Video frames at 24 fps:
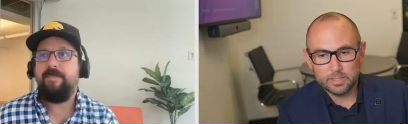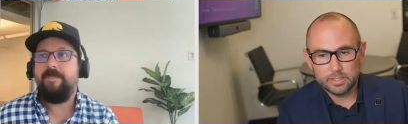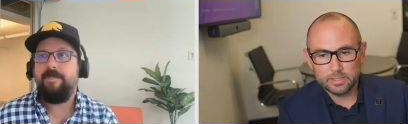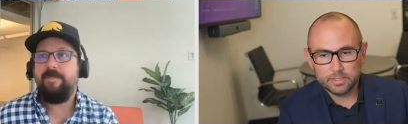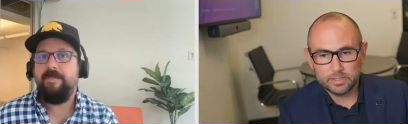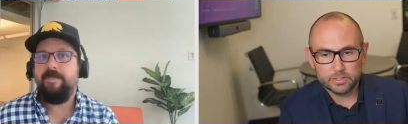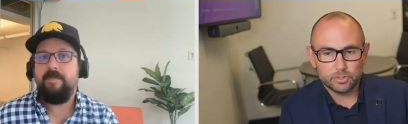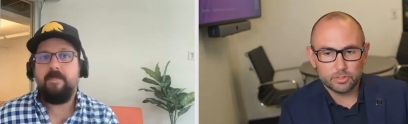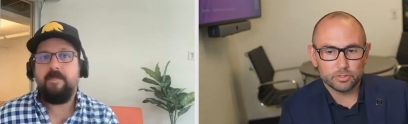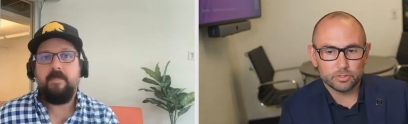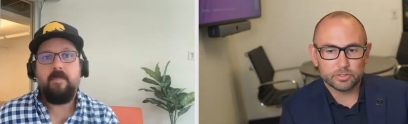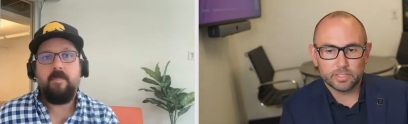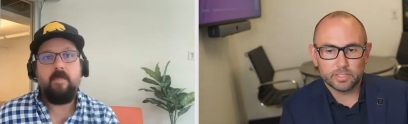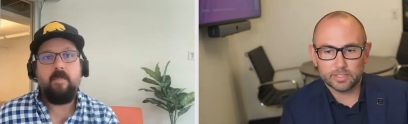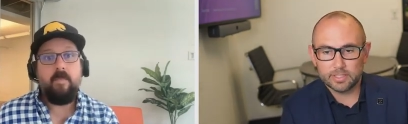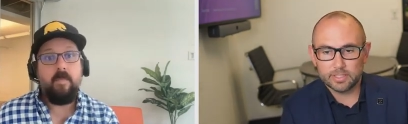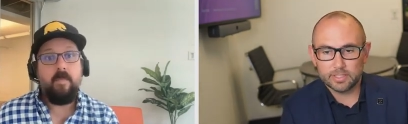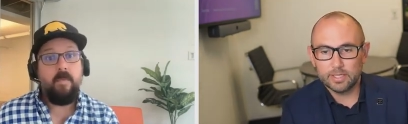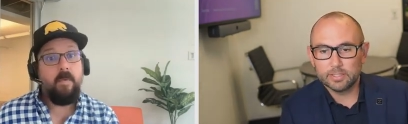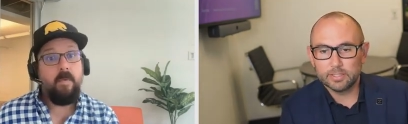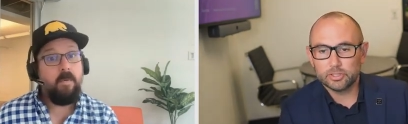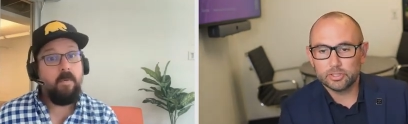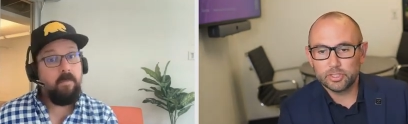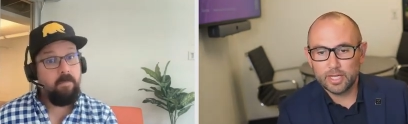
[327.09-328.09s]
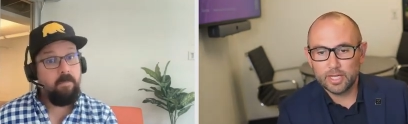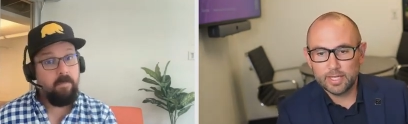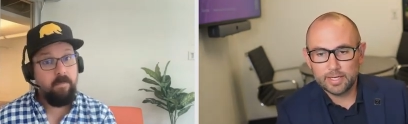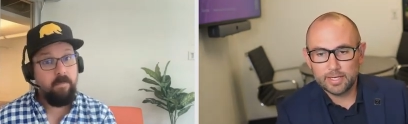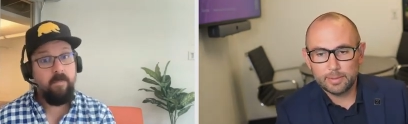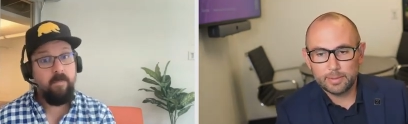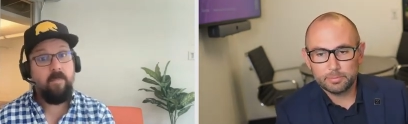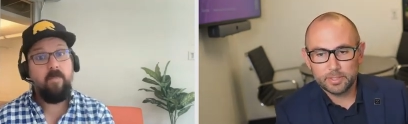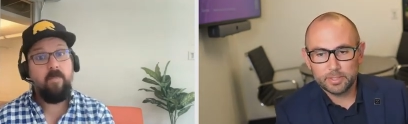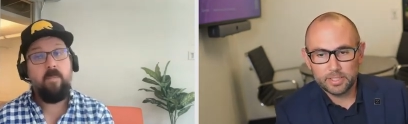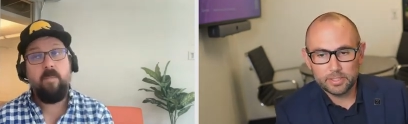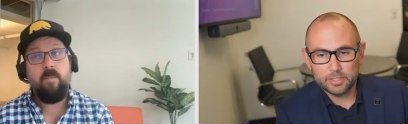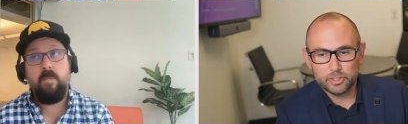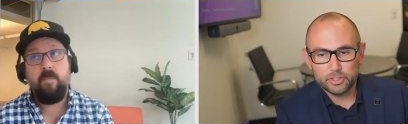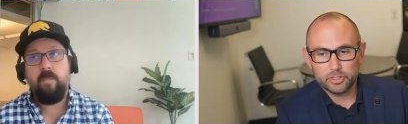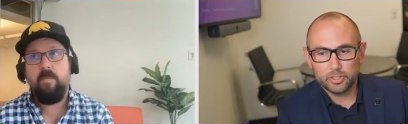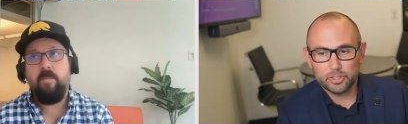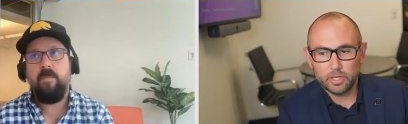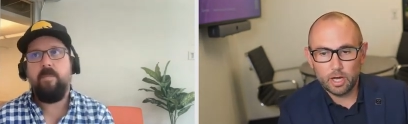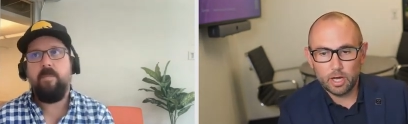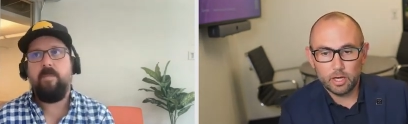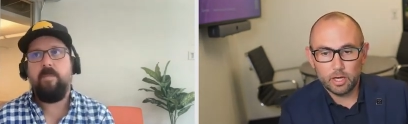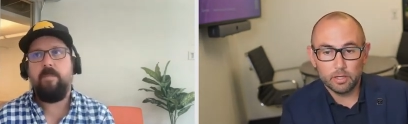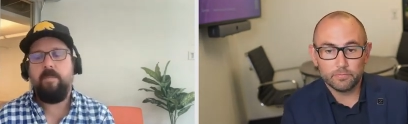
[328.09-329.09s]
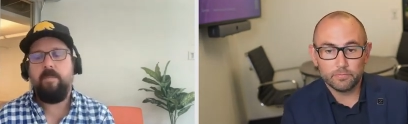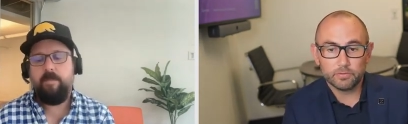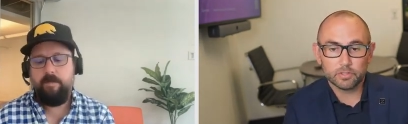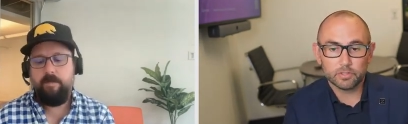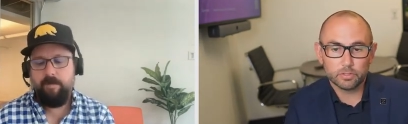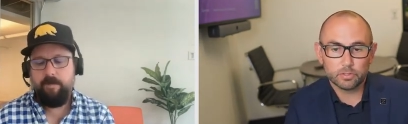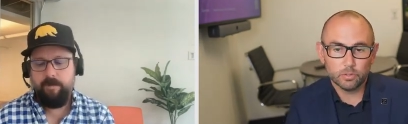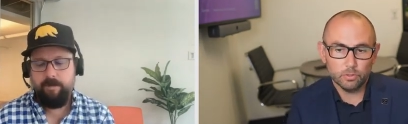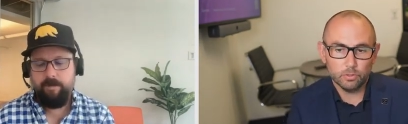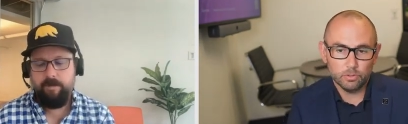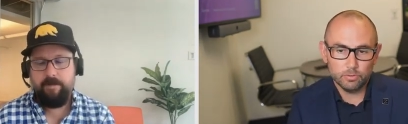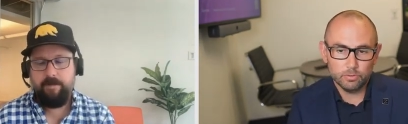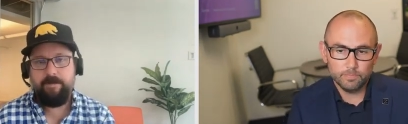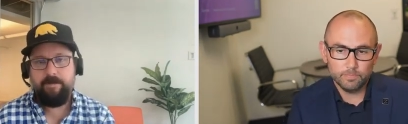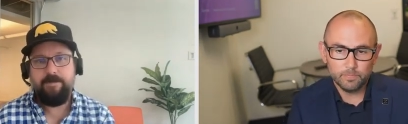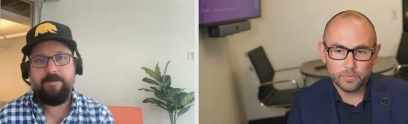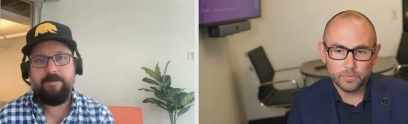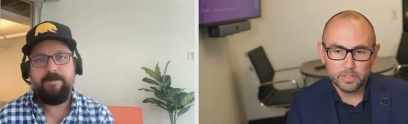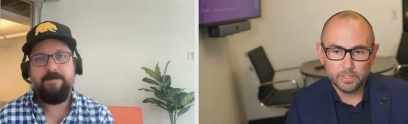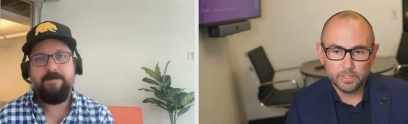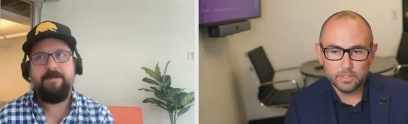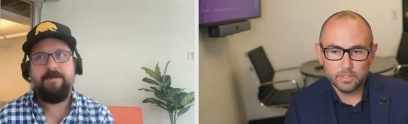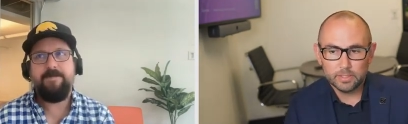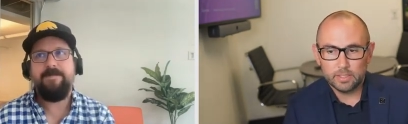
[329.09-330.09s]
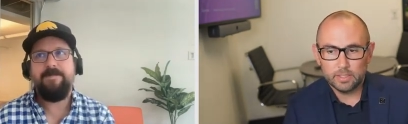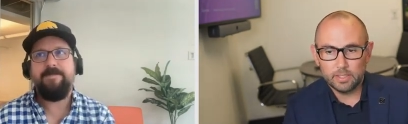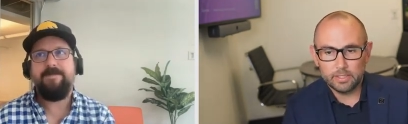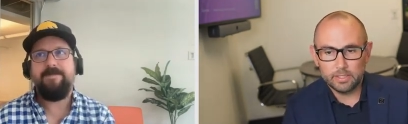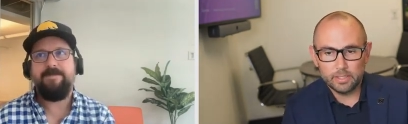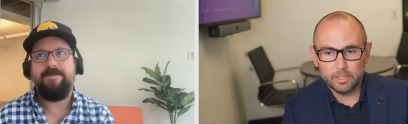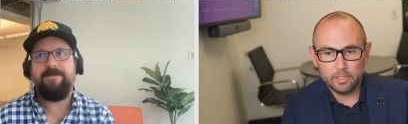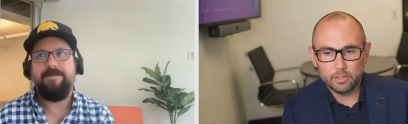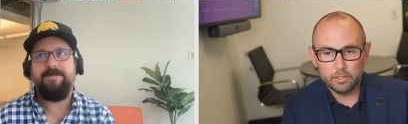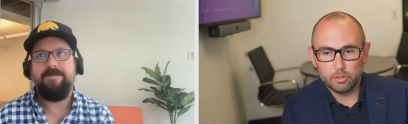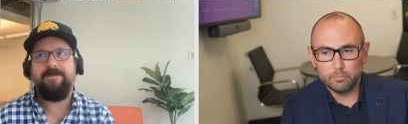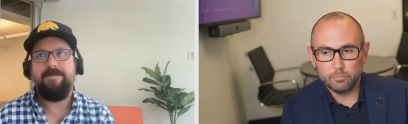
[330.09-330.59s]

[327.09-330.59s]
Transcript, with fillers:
Speaker 1: digital technology adaptation of the goal uh, an mm-hmm.